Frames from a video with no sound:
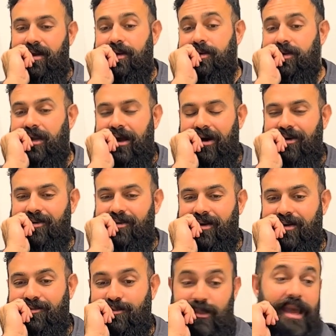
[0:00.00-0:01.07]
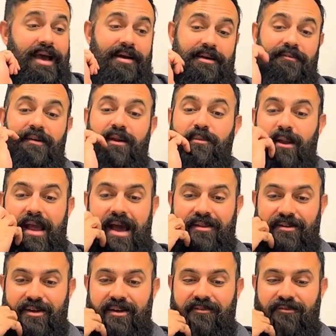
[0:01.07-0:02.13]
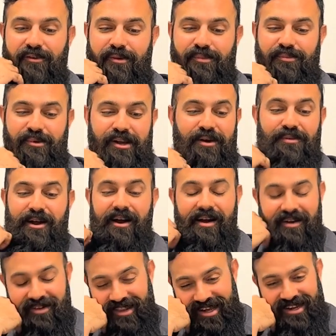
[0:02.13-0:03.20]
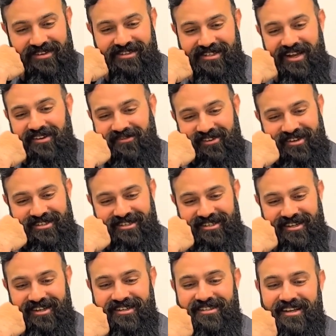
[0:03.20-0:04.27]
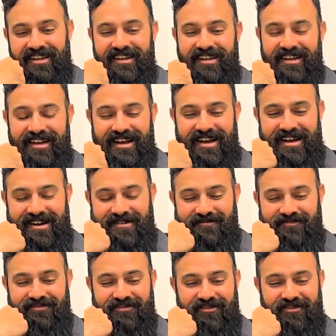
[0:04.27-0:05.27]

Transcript: and you know and yeah if anybody out there from you know we're hiring a lot of software engineers yeah um,